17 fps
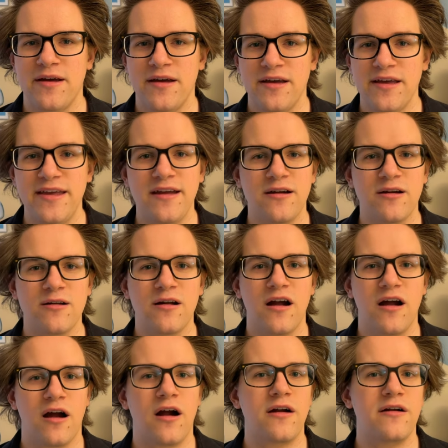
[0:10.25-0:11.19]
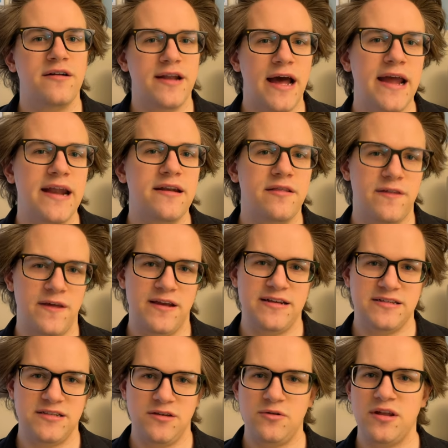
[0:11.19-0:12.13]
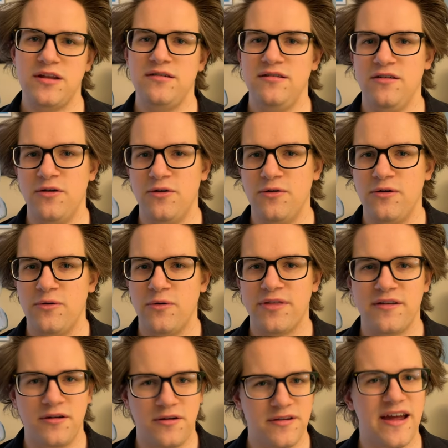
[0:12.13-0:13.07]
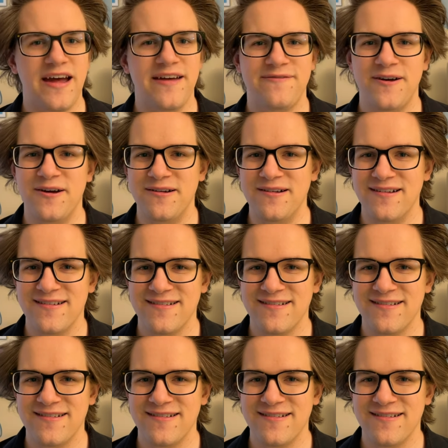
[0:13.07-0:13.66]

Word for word: here are nine things you can do with an old iPhone.